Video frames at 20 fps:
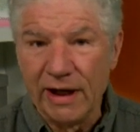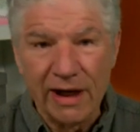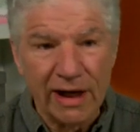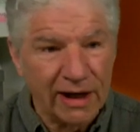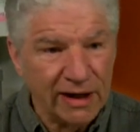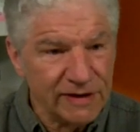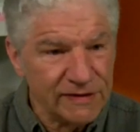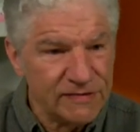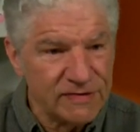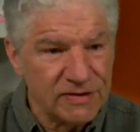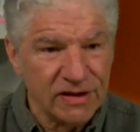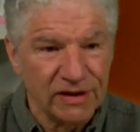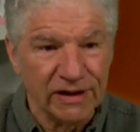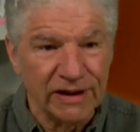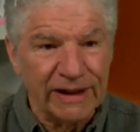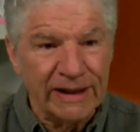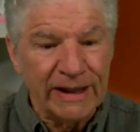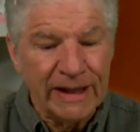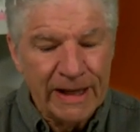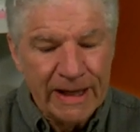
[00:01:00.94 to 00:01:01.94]

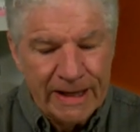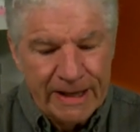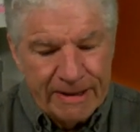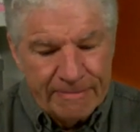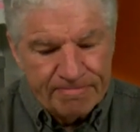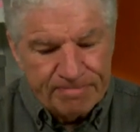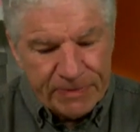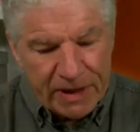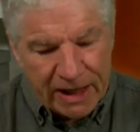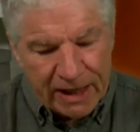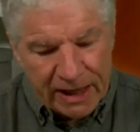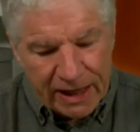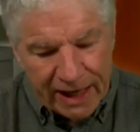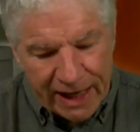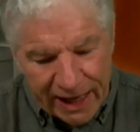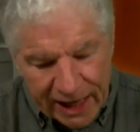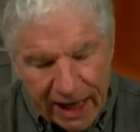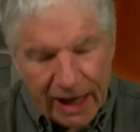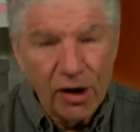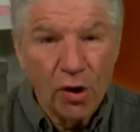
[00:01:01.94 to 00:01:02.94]
constantly, uh,
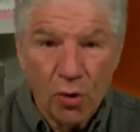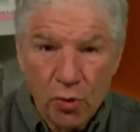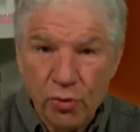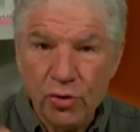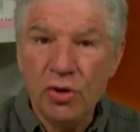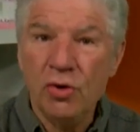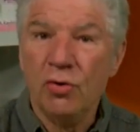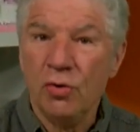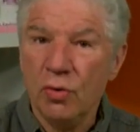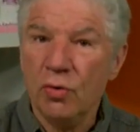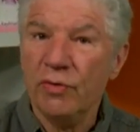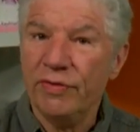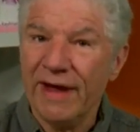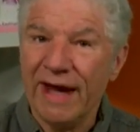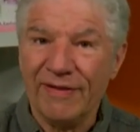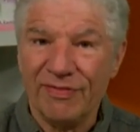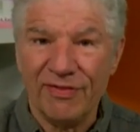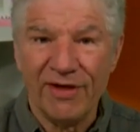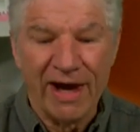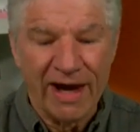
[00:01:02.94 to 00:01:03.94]
and I owe you
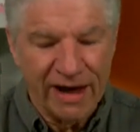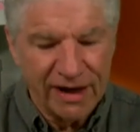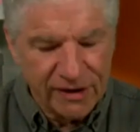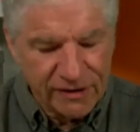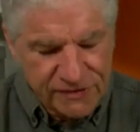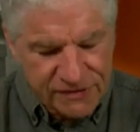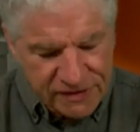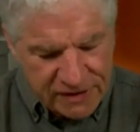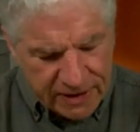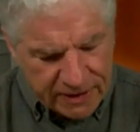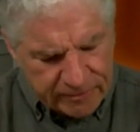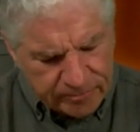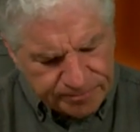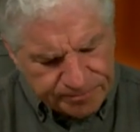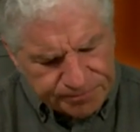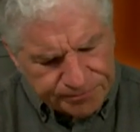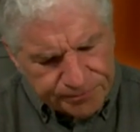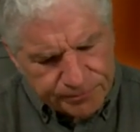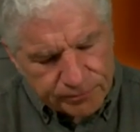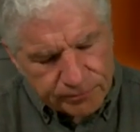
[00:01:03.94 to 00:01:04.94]
that thanks.
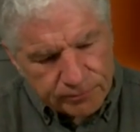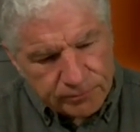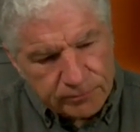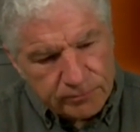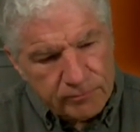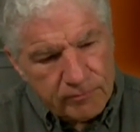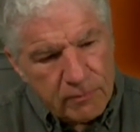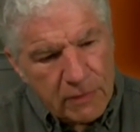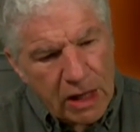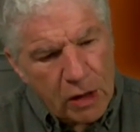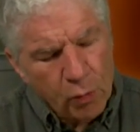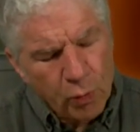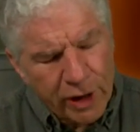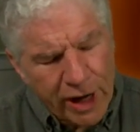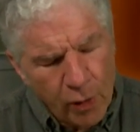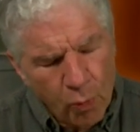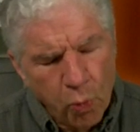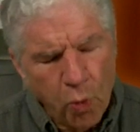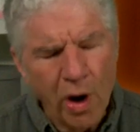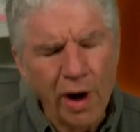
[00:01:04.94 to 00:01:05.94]
What
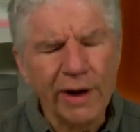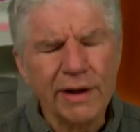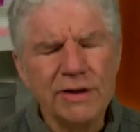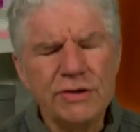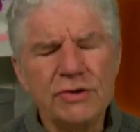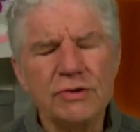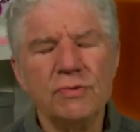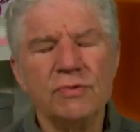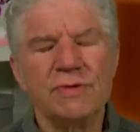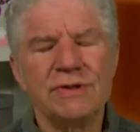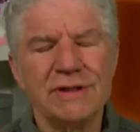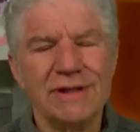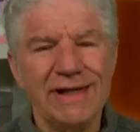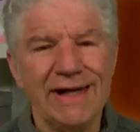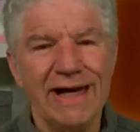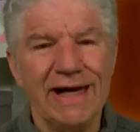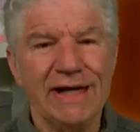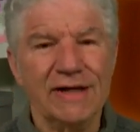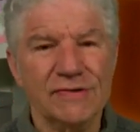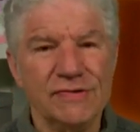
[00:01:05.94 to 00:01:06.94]
I want to do
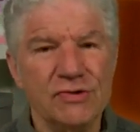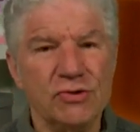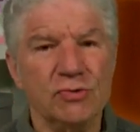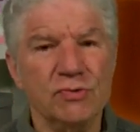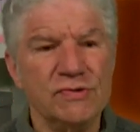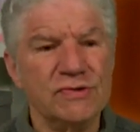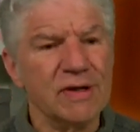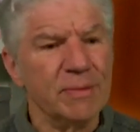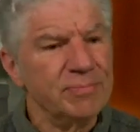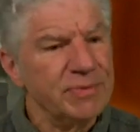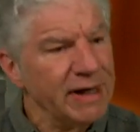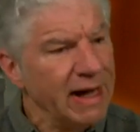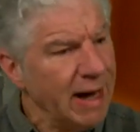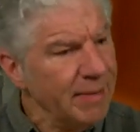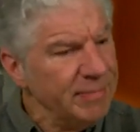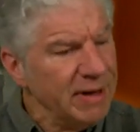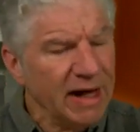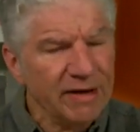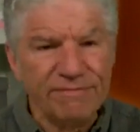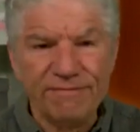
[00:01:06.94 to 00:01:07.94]
today is do something
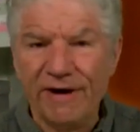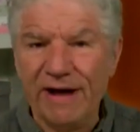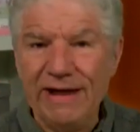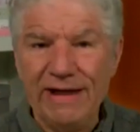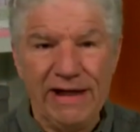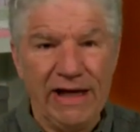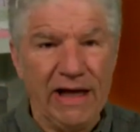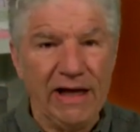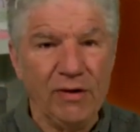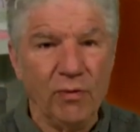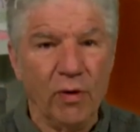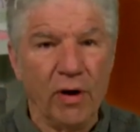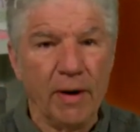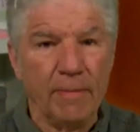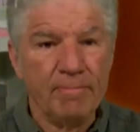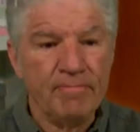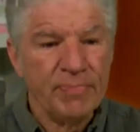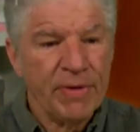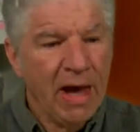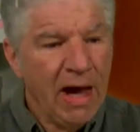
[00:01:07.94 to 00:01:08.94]
I'm not finding anywhere.
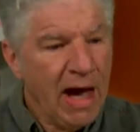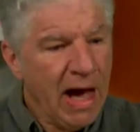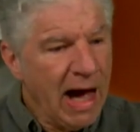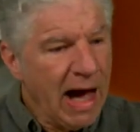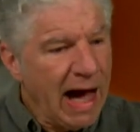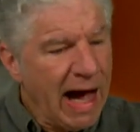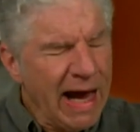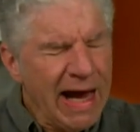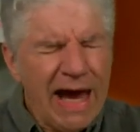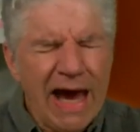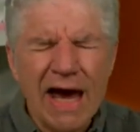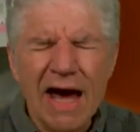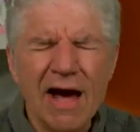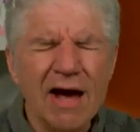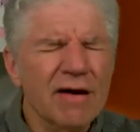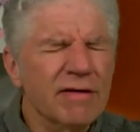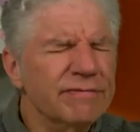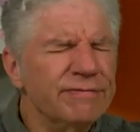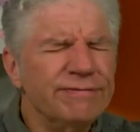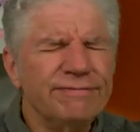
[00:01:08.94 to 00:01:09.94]
I
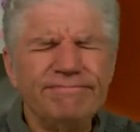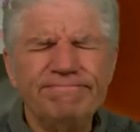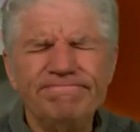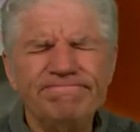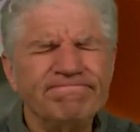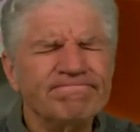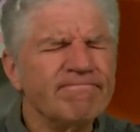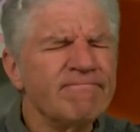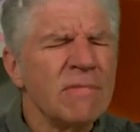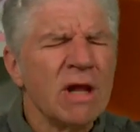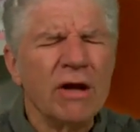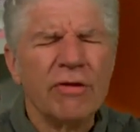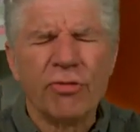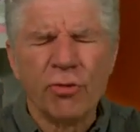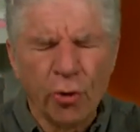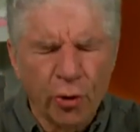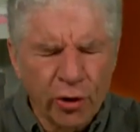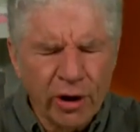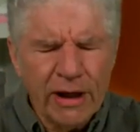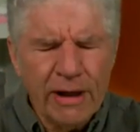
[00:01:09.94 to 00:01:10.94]
have
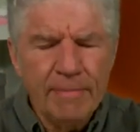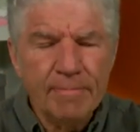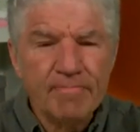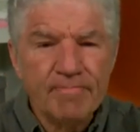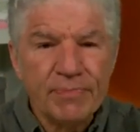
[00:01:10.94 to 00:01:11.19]
30